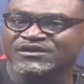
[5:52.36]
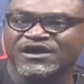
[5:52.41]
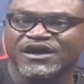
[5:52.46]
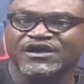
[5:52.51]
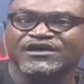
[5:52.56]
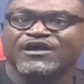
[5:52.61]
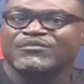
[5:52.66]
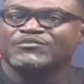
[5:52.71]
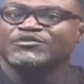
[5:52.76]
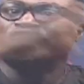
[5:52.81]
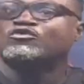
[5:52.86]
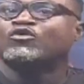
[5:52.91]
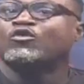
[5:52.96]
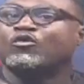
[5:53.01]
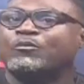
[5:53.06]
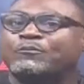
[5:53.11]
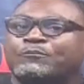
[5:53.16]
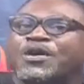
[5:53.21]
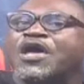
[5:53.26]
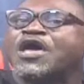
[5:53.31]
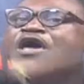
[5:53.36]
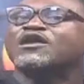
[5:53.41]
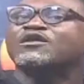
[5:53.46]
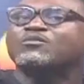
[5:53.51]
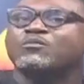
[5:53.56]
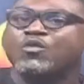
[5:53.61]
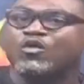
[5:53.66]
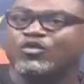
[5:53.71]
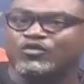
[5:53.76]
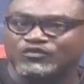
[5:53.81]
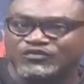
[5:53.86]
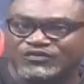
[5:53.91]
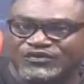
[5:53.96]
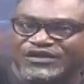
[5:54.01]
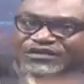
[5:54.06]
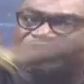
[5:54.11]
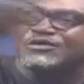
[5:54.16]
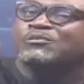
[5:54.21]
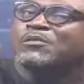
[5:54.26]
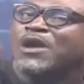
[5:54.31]
And I'm a Toby Belmont
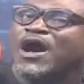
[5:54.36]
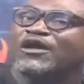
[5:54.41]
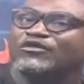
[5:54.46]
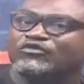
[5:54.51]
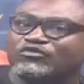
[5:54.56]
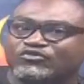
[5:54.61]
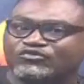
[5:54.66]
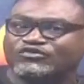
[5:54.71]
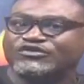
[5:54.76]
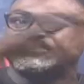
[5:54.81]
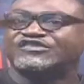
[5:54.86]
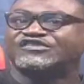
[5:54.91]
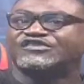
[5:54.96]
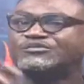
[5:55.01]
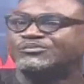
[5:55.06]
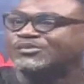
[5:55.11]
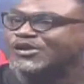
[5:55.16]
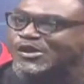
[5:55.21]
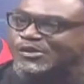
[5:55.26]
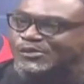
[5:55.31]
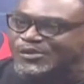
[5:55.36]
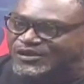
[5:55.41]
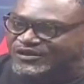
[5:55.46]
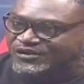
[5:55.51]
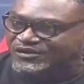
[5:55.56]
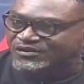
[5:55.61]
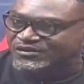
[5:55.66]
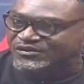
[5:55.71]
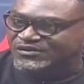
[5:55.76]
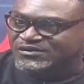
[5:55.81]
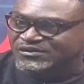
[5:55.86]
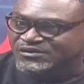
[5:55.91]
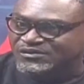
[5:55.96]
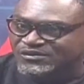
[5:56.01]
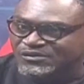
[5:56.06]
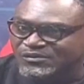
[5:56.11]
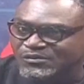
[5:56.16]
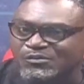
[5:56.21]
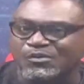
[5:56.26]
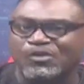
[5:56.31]
at the man of Christy baby.
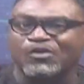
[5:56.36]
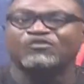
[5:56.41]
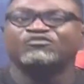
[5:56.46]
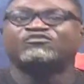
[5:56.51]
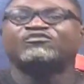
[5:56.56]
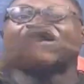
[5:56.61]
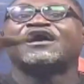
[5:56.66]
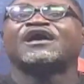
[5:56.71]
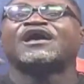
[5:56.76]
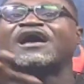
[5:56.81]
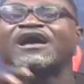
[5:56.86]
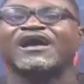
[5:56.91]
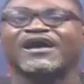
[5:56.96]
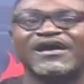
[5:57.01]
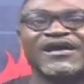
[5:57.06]
More fire.